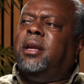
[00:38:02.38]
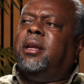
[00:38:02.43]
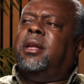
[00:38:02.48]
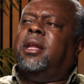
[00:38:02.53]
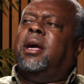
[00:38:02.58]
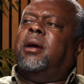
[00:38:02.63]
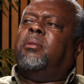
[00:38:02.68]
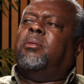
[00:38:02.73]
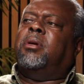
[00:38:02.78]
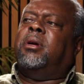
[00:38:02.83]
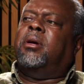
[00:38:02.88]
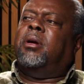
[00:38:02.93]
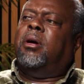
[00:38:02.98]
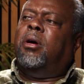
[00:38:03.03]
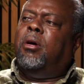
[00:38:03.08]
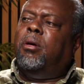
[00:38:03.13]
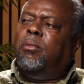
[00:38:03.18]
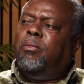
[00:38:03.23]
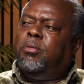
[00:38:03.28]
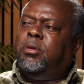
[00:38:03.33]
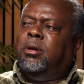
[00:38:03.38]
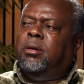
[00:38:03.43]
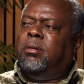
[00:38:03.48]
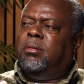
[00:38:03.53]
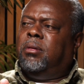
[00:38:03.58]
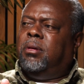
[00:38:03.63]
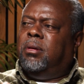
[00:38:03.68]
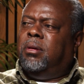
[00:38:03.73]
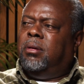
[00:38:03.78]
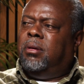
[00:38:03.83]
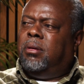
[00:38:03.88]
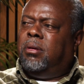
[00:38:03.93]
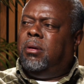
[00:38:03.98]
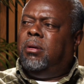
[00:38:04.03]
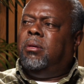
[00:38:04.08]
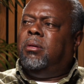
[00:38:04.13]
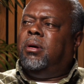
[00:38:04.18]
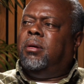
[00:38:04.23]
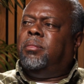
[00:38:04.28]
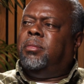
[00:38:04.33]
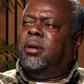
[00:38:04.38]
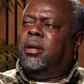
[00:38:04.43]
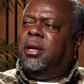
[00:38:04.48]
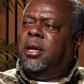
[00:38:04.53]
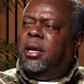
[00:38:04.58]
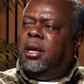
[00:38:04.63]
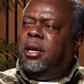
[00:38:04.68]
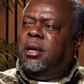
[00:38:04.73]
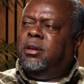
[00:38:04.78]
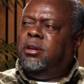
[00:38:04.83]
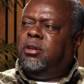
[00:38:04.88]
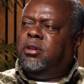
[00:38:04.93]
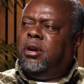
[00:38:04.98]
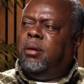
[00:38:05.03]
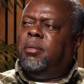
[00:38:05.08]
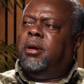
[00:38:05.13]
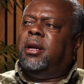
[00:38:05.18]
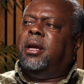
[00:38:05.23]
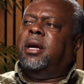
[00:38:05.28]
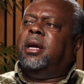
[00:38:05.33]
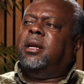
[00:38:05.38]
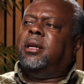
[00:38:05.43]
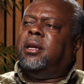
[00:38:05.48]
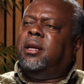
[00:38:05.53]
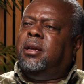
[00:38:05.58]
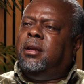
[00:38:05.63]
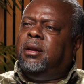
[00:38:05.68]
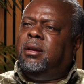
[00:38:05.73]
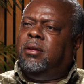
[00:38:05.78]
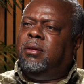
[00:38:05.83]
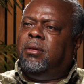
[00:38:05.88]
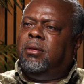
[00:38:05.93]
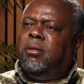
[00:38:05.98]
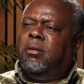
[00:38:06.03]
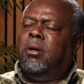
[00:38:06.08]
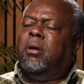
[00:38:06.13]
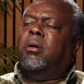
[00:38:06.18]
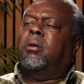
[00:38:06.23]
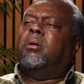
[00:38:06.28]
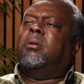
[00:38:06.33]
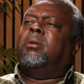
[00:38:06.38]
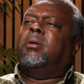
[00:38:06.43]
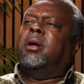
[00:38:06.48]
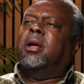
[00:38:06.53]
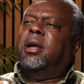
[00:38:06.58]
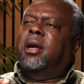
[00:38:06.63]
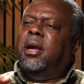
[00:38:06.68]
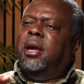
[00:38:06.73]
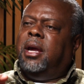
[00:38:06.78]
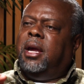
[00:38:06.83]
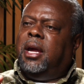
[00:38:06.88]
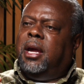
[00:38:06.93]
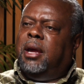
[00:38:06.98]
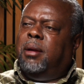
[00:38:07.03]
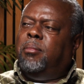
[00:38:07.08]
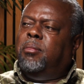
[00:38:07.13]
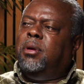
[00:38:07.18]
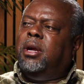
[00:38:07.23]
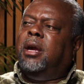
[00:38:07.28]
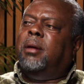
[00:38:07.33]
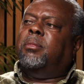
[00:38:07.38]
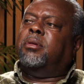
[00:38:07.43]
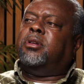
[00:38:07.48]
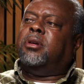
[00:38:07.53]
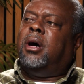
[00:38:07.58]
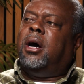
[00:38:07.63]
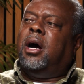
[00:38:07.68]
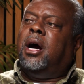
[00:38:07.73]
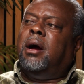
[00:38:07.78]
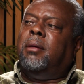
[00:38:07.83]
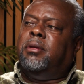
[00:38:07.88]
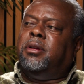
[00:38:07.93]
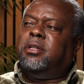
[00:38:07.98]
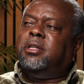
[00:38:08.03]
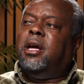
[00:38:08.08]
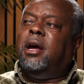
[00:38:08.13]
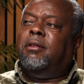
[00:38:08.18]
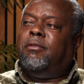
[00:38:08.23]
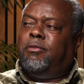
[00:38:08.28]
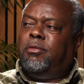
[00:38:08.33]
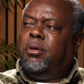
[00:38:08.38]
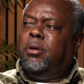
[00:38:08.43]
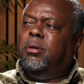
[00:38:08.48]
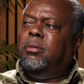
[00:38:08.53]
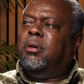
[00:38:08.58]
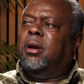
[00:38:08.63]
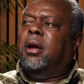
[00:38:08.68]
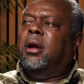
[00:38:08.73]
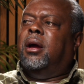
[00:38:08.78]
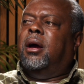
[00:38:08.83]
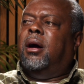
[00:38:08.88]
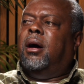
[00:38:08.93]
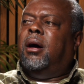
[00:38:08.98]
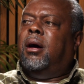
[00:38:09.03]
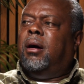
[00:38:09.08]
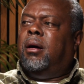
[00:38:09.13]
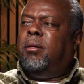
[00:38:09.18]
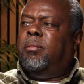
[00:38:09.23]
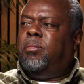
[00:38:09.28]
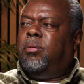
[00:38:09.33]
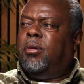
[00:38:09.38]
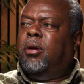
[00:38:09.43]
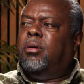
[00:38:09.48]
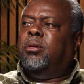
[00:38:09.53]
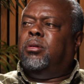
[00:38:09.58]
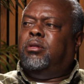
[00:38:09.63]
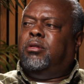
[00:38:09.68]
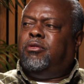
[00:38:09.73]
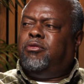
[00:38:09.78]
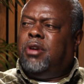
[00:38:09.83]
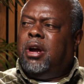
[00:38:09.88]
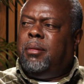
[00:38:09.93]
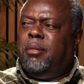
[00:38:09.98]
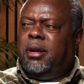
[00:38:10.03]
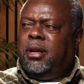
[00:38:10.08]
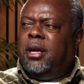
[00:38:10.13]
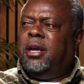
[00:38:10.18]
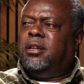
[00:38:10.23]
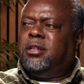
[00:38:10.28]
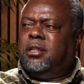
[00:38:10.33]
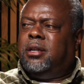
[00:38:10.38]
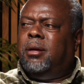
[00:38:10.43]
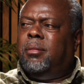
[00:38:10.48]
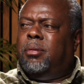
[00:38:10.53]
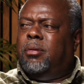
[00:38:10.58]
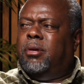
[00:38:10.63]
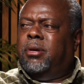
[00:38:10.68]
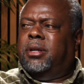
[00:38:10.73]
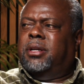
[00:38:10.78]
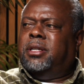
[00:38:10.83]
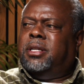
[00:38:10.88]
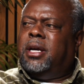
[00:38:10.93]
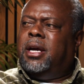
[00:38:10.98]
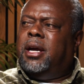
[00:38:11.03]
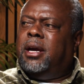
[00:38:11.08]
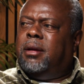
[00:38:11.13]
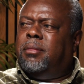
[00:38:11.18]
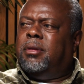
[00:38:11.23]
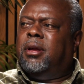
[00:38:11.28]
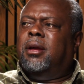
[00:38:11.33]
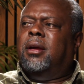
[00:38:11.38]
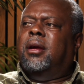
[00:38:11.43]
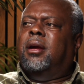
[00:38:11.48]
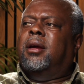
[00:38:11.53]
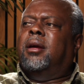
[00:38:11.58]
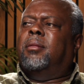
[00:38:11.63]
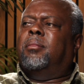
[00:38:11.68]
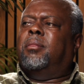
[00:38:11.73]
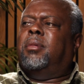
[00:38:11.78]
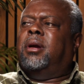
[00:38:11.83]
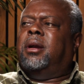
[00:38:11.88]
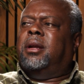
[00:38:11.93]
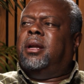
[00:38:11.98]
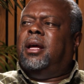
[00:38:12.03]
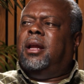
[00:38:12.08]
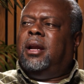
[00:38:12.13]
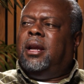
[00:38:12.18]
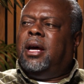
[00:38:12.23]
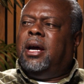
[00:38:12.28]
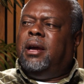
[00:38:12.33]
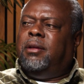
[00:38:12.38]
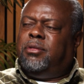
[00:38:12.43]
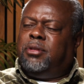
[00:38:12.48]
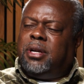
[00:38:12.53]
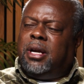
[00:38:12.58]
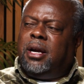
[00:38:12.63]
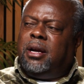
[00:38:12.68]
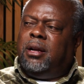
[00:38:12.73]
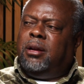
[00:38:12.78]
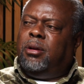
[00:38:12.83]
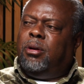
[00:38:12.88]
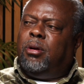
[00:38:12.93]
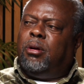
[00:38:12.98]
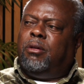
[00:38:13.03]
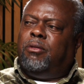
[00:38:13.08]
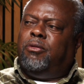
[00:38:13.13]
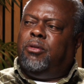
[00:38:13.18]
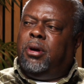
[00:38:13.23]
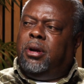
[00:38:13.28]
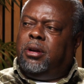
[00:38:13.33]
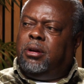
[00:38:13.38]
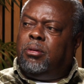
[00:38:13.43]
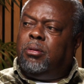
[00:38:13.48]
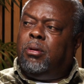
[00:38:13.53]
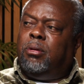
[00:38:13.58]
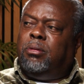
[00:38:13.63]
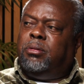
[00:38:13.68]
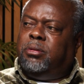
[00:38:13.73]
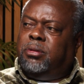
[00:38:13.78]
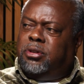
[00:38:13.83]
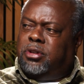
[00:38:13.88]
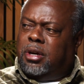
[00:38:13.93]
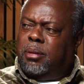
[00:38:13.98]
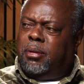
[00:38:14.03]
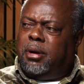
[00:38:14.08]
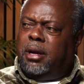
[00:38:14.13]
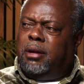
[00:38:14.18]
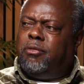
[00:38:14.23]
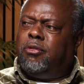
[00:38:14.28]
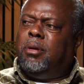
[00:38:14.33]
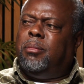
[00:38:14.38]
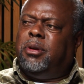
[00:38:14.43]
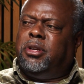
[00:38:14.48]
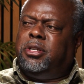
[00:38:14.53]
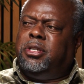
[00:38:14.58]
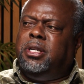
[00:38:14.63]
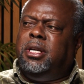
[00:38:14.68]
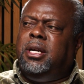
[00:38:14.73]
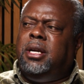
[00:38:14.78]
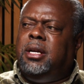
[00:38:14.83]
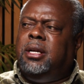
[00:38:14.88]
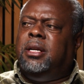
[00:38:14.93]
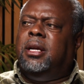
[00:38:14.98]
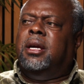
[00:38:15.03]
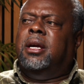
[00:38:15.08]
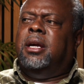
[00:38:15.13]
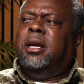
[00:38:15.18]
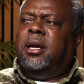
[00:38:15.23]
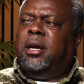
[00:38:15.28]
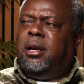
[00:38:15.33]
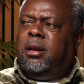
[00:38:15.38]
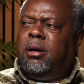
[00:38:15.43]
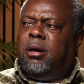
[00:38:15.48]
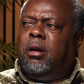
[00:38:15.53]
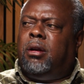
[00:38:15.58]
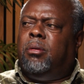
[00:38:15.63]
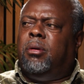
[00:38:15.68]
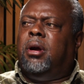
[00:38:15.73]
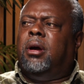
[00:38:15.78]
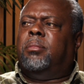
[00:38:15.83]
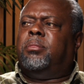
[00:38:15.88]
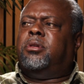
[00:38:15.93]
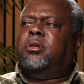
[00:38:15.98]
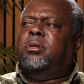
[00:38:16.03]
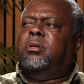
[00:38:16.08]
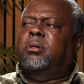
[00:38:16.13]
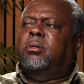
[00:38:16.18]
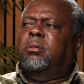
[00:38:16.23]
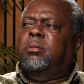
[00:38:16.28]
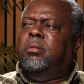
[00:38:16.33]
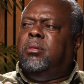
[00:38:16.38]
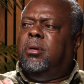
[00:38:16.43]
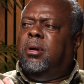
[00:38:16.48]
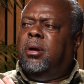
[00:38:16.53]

that we hope to grow up and germinate and grow and be able to harvest that fruit produce from it at some point in time. But that life cycle, in order for it to germinate from a seed and all the way up to